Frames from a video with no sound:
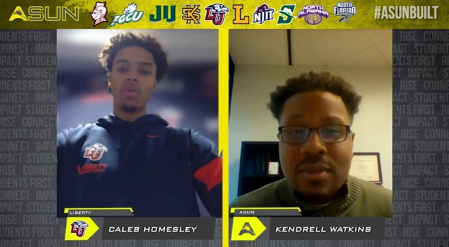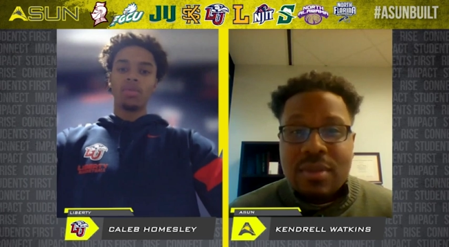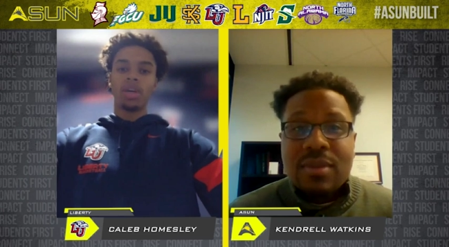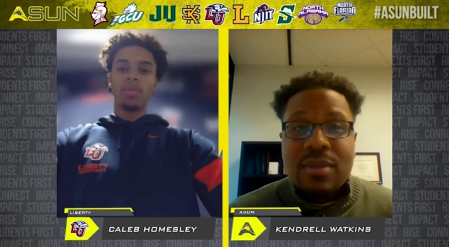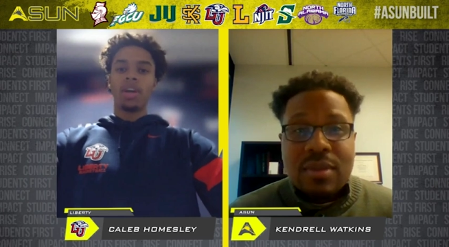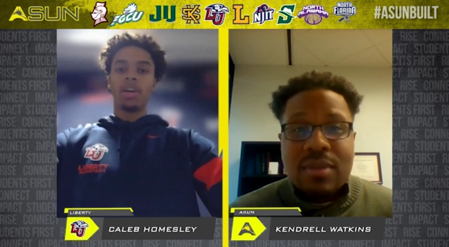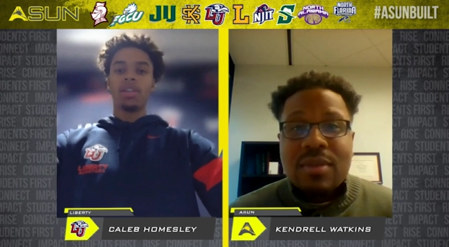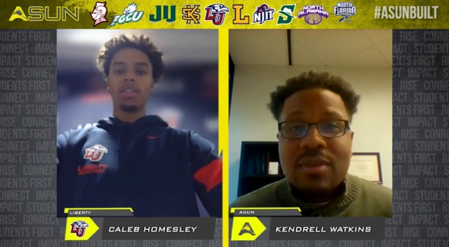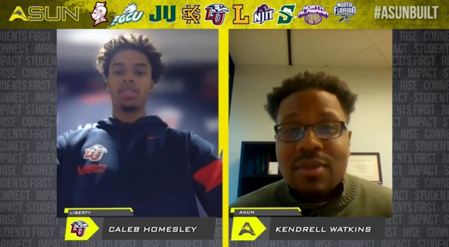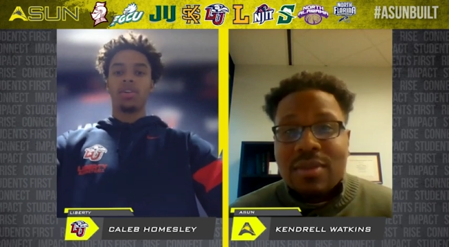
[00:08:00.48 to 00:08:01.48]
Speaker 1: warm tub in
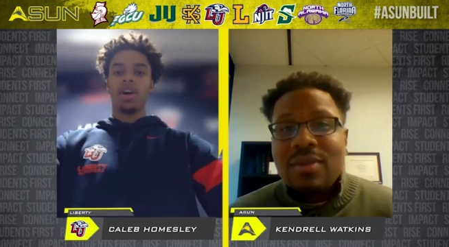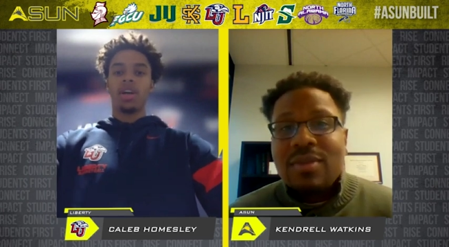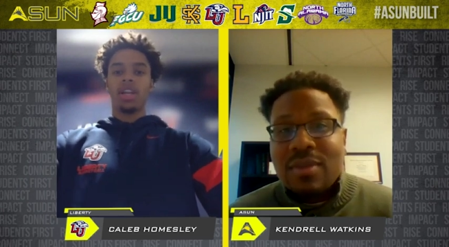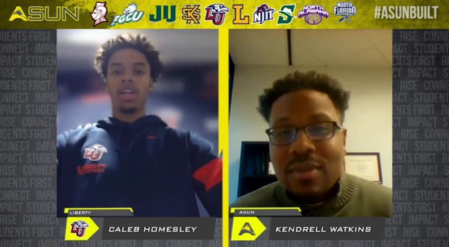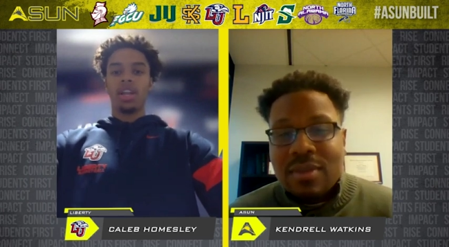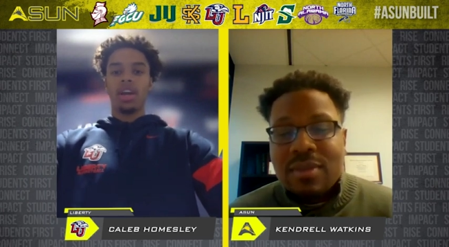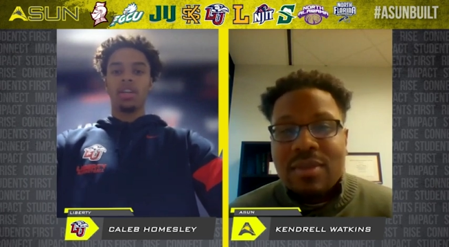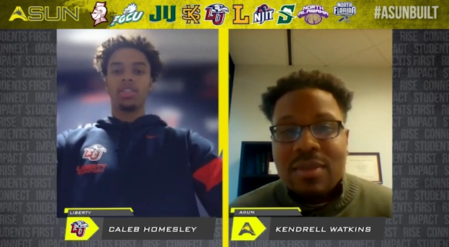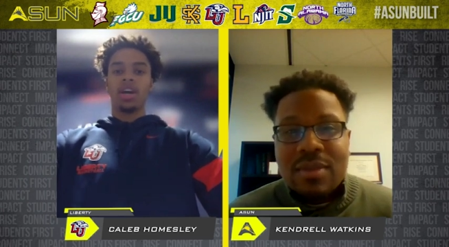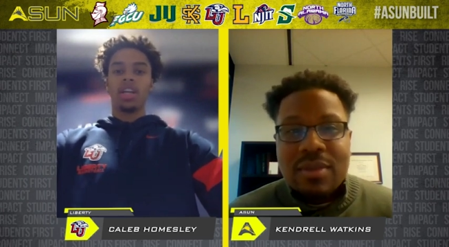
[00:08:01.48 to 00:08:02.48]
there, so I'll get in
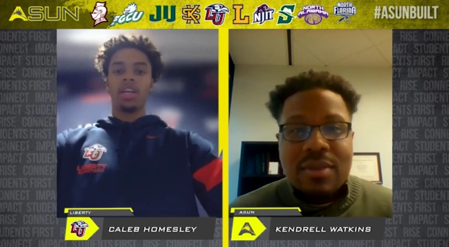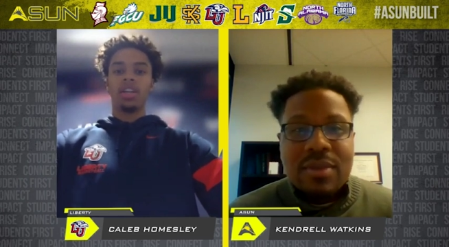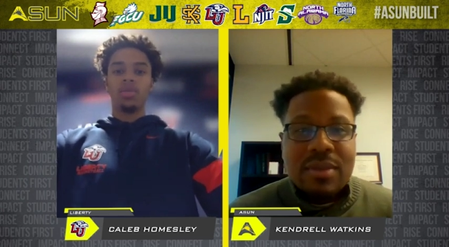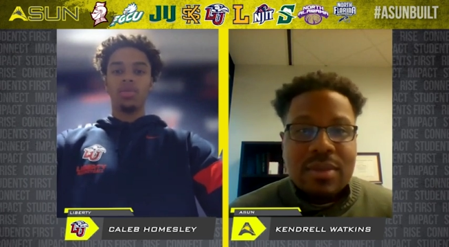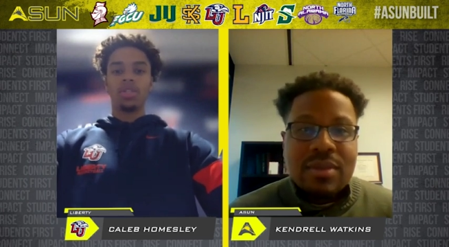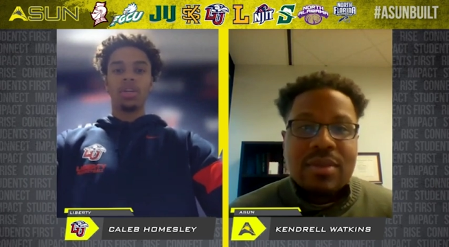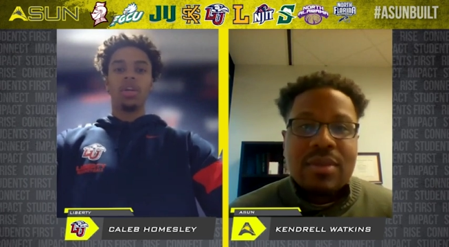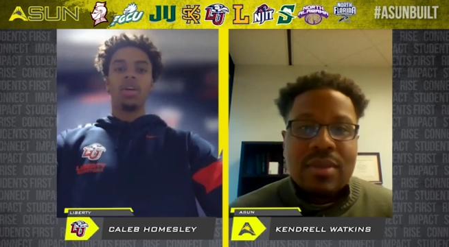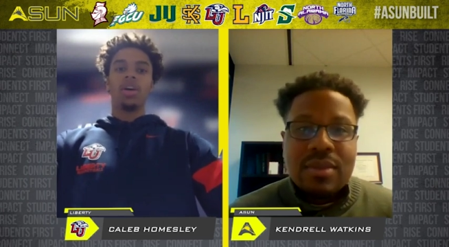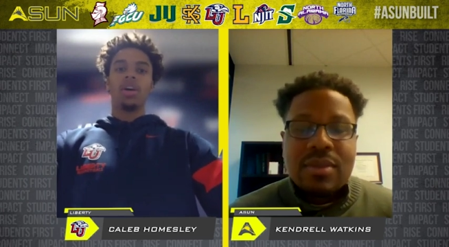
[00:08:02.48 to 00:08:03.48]
there, try to get loose,
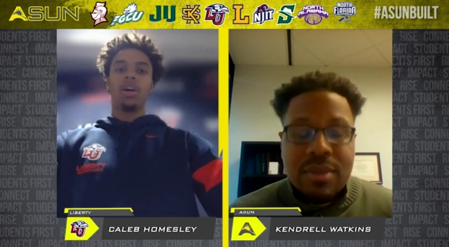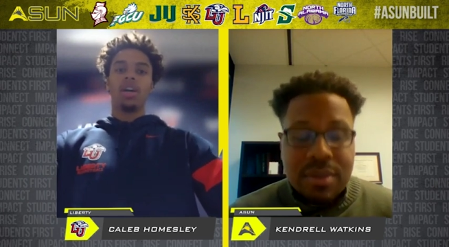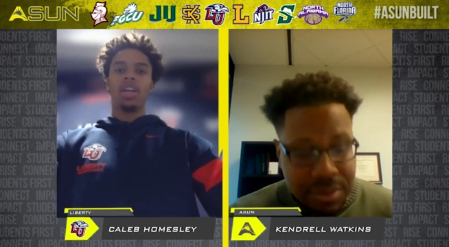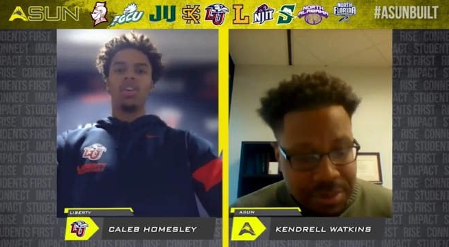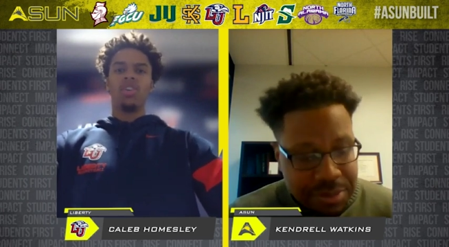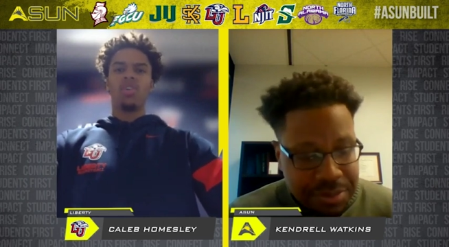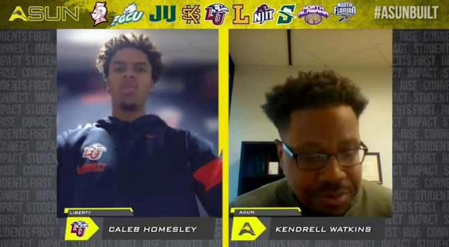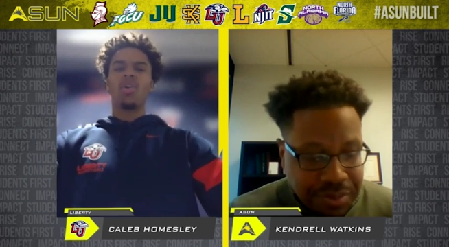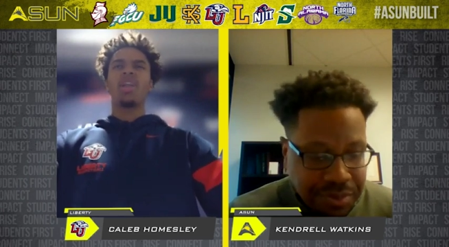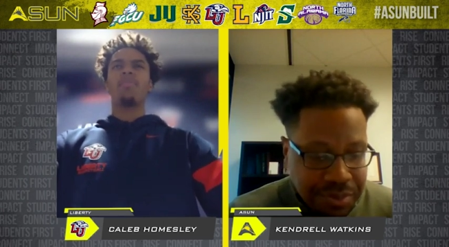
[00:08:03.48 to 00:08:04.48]
uh, get on the
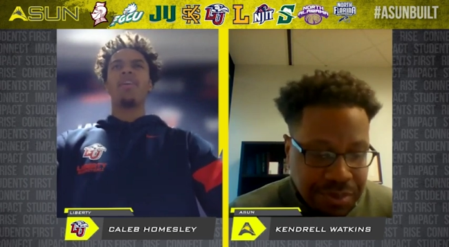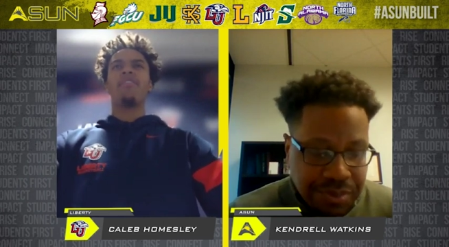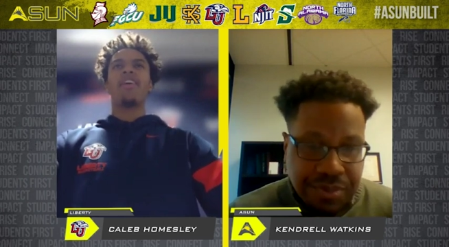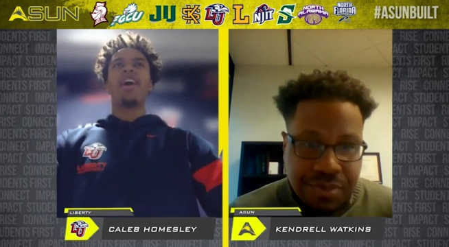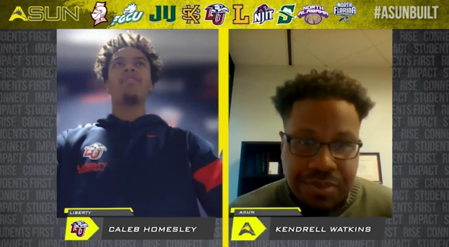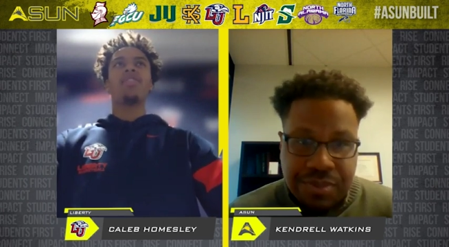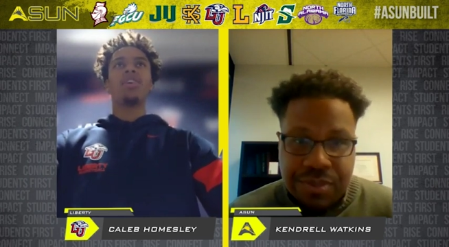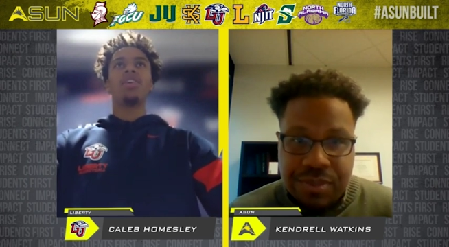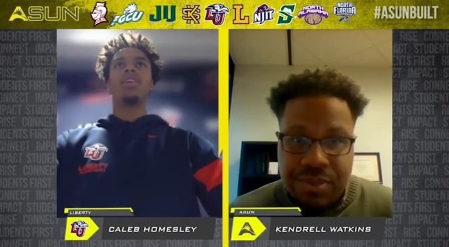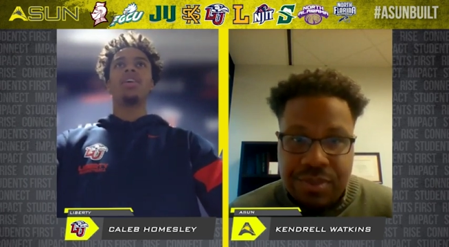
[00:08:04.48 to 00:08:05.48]
court at about
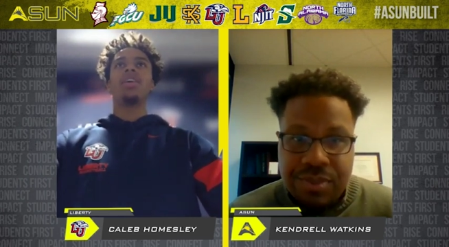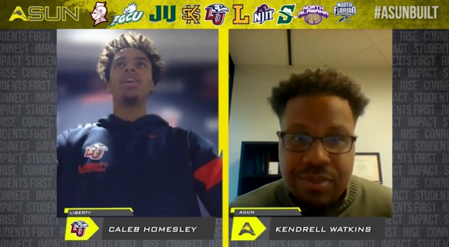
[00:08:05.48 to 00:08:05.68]
5:30,